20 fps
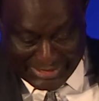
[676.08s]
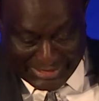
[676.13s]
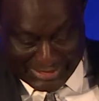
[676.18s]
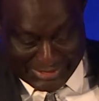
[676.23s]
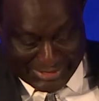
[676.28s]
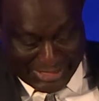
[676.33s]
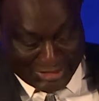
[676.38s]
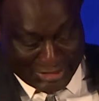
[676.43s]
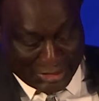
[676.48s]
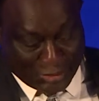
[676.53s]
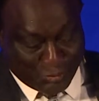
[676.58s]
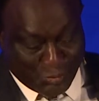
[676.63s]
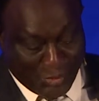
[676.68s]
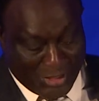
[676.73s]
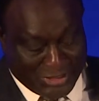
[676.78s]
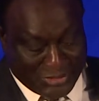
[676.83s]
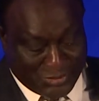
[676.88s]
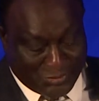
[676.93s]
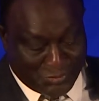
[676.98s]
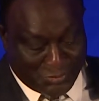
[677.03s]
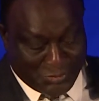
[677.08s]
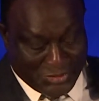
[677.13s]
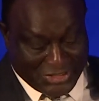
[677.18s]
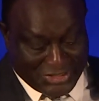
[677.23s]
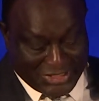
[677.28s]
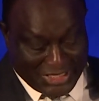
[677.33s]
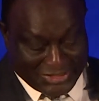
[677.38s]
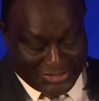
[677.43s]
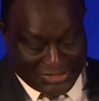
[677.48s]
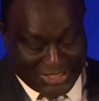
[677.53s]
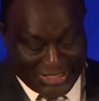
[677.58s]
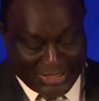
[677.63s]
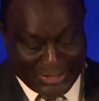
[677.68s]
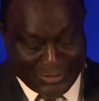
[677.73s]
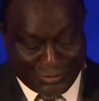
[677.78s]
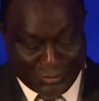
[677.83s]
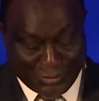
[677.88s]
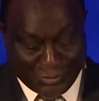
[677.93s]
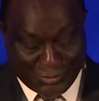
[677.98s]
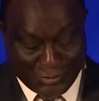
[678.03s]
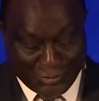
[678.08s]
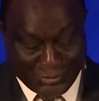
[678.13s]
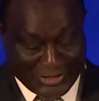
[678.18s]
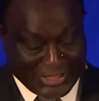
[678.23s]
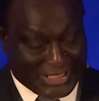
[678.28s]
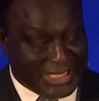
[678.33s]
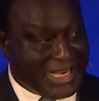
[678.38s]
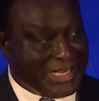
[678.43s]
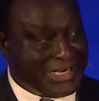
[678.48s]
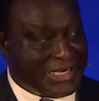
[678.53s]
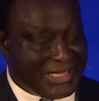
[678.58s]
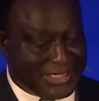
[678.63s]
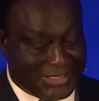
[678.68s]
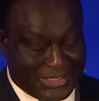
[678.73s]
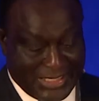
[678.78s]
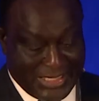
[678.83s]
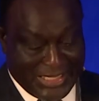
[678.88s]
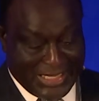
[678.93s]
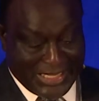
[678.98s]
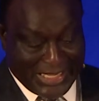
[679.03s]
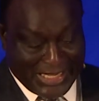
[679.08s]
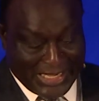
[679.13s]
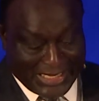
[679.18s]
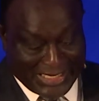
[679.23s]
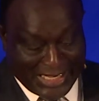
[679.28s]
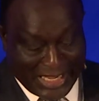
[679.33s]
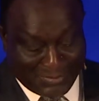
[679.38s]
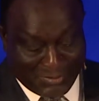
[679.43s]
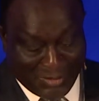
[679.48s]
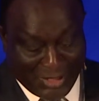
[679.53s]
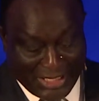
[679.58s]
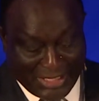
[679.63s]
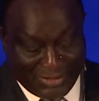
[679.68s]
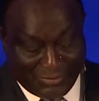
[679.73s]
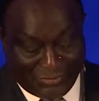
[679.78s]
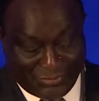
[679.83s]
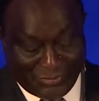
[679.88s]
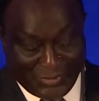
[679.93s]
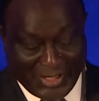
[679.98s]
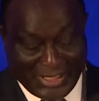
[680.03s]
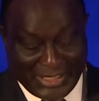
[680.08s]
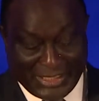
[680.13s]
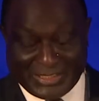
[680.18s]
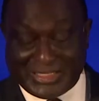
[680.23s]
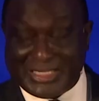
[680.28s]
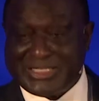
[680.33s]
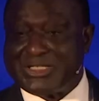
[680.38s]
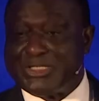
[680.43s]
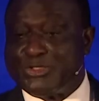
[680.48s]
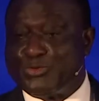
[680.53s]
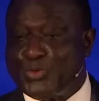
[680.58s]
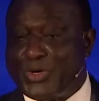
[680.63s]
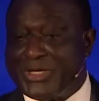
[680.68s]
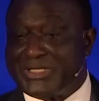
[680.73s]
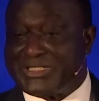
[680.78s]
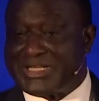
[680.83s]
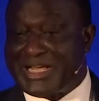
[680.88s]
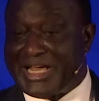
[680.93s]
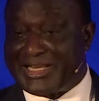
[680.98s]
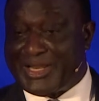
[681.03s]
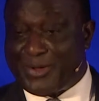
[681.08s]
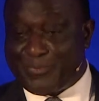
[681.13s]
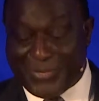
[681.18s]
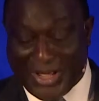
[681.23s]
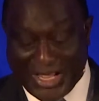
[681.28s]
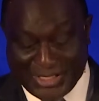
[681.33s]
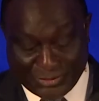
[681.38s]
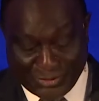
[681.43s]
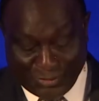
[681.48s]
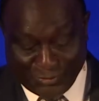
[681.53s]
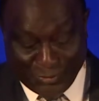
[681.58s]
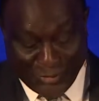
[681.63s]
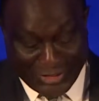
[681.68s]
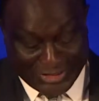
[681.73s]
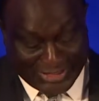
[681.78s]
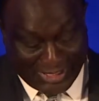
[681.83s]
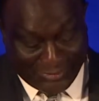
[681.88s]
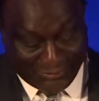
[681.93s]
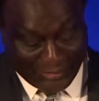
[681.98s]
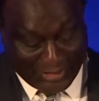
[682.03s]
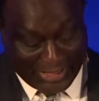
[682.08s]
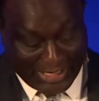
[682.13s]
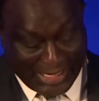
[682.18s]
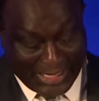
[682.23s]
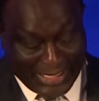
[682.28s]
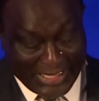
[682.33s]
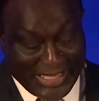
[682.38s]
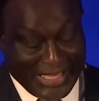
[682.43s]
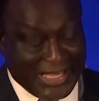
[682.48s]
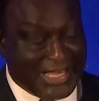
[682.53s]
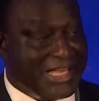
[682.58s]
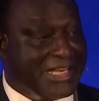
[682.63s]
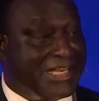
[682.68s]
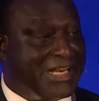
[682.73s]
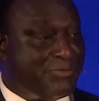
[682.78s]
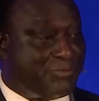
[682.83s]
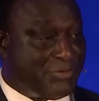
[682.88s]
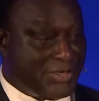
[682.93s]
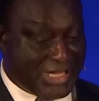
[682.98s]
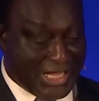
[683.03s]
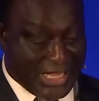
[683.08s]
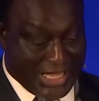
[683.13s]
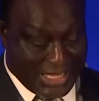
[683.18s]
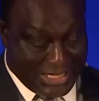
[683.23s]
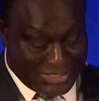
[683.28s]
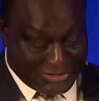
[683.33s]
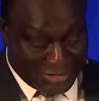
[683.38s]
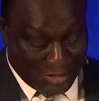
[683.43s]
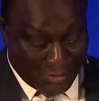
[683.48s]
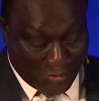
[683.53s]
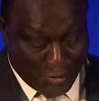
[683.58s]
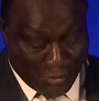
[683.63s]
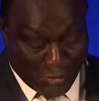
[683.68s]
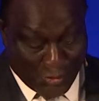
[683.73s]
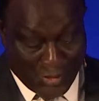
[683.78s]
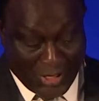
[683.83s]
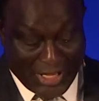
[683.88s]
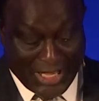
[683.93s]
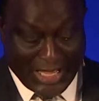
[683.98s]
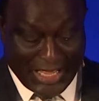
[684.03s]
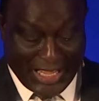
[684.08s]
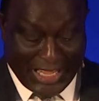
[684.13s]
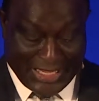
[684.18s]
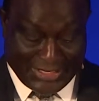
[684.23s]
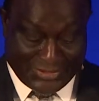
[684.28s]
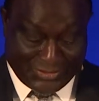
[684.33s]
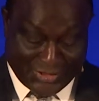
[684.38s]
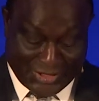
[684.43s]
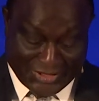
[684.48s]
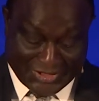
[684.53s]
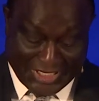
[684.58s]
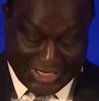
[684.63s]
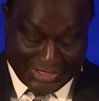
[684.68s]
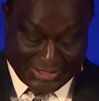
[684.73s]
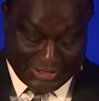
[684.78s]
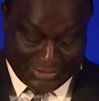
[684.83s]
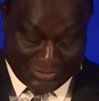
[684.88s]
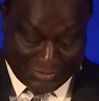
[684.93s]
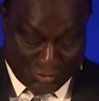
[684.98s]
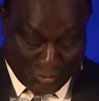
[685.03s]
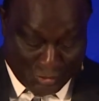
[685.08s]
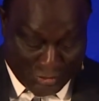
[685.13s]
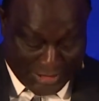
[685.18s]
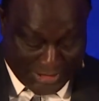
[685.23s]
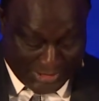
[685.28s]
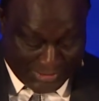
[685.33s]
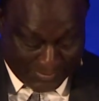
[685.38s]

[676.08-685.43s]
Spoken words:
This is what we are seeking to do in Ghana, and I believe this is what other parts of West Africa and Africa as a whole are interested in doing.